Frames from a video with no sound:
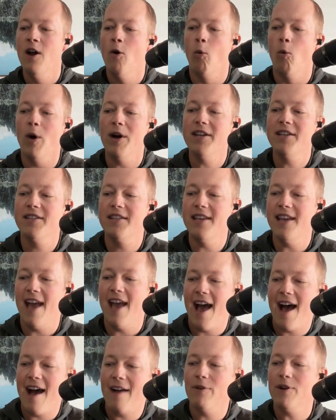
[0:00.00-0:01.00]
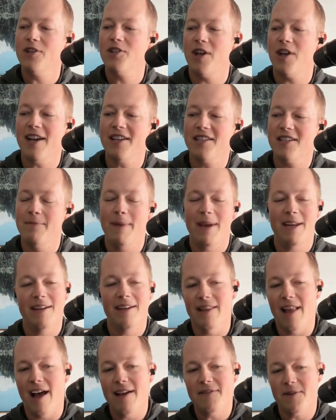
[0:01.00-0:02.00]
what is the average estimated
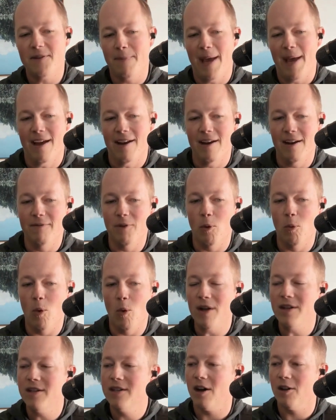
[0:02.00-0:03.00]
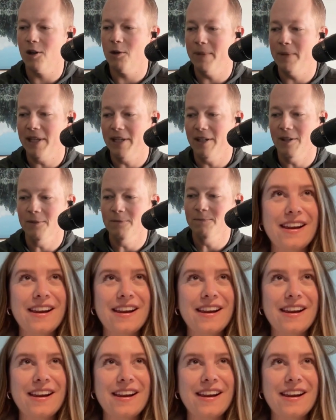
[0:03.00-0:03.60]
lifespan of a $1 bill?